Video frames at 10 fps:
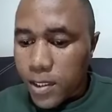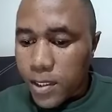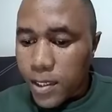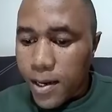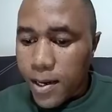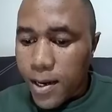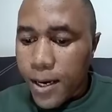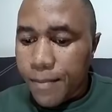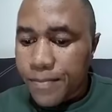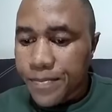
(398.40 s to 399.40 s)

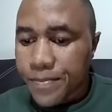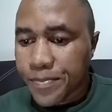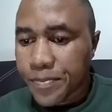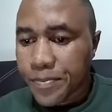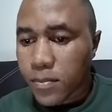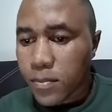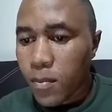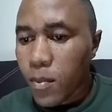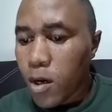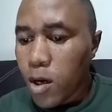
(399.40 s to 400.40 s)
Um,
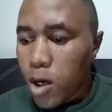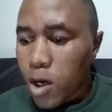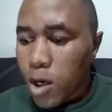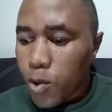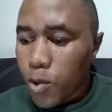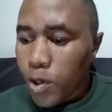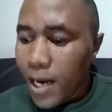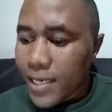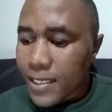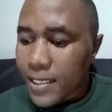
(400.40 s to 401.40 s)
you will
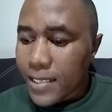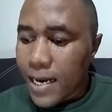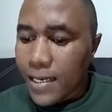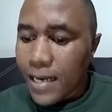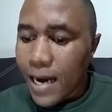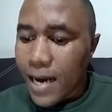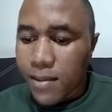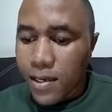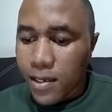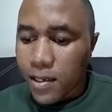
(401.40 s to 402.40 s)
understand, I
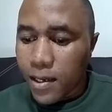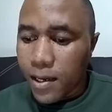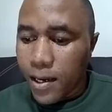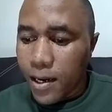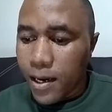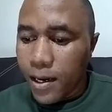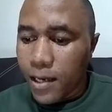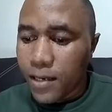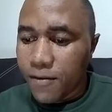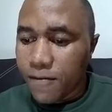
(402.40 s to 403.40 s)
think, uh,
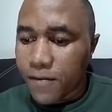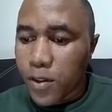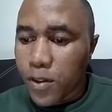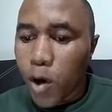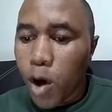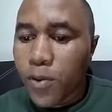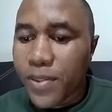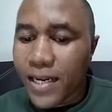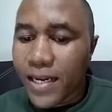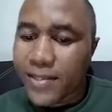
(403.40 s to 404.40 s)
even though
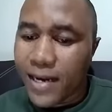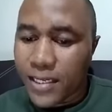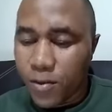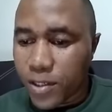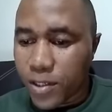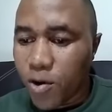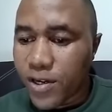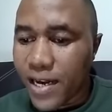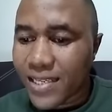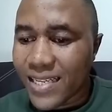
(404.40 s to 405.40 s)
that study was
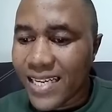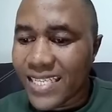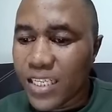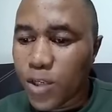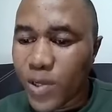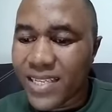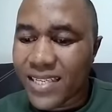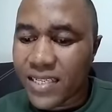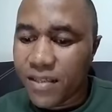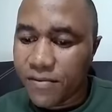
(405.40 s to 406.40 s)
conducted in
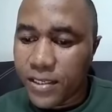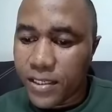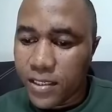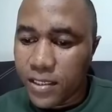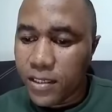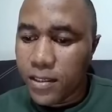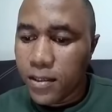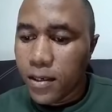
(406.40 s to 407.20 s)
2017,